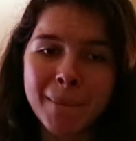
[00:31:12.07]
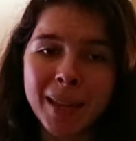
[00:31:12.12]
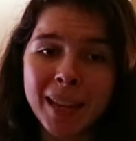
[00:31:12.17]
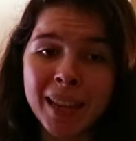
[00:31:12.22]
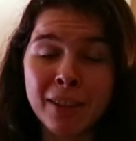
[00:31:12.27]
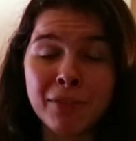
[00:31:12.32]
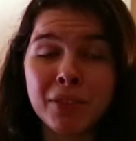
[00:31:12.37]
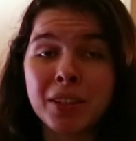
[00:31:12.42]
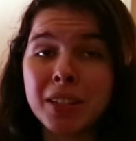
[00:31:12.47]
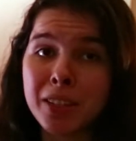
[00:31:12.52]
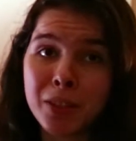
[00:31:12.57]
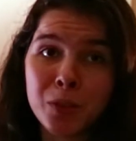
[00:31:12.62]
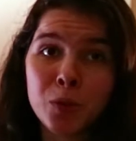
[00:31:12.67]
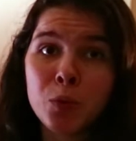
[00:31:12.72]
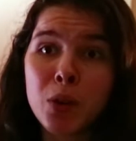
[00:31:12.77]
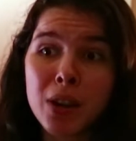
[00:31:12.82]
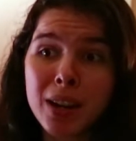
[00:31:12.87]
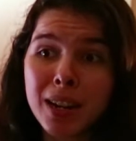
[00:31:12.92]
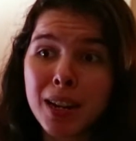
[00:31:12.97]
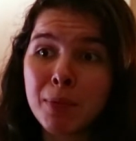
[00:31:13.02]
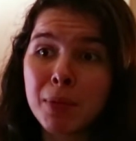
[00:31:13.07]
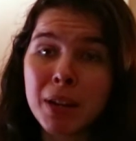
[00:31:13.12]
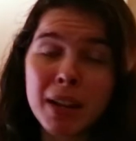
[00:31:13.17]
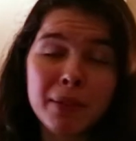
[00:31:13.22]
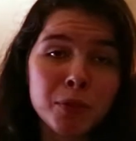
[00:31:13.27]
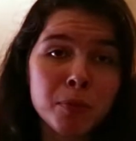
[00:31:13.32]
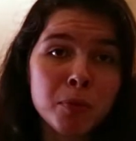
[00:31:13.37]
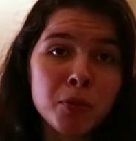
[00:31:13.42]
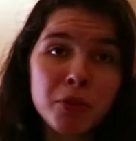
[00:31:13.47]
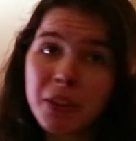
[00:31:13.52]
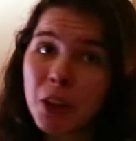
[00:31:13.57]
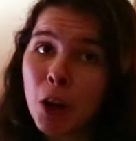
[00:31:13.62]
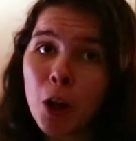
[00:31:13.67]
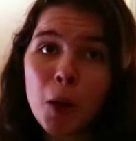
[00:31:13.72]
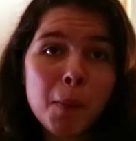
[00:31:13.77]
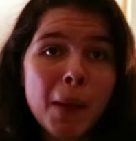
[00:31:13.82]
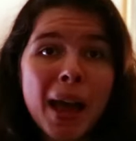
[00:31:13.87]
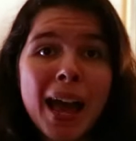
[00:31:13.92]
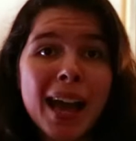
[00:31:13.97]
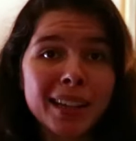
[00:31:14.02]
And if it doesn't work, I'm gonna have to move it all
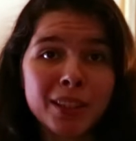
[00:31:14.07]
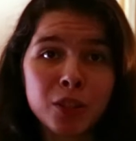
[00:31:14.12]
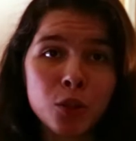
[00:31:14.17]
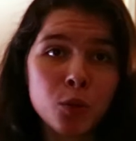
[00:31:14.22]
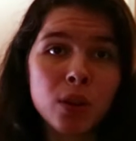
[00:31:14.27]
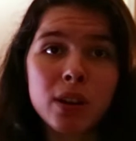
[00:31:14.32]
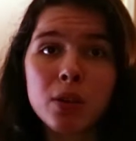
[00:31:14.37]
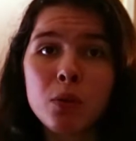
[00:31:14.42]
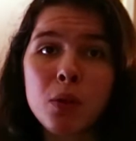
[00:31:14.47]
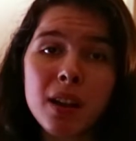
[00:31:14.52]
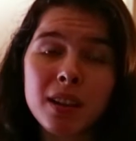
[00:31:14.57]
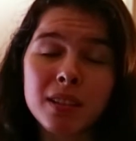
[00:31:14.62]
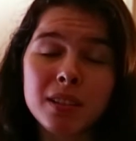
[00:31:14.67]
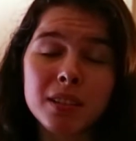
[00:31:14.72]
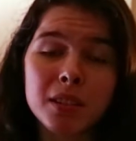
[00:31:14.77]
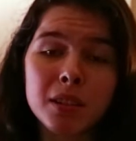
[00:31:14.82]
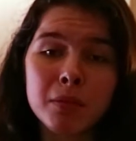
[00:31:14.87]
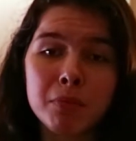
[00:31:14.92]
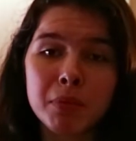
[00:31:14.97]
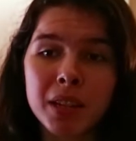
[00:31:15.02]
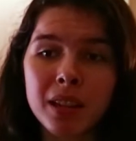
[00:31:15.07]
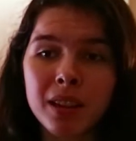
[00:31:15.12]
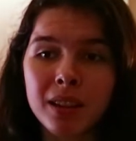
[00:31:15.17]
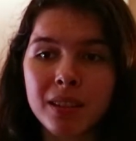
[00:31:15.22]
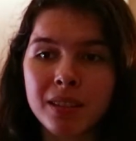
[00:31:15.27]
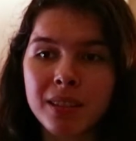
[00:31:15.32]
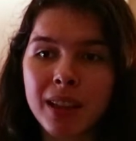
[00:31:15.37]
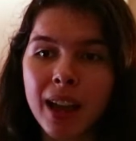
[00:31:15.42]
back to where it was because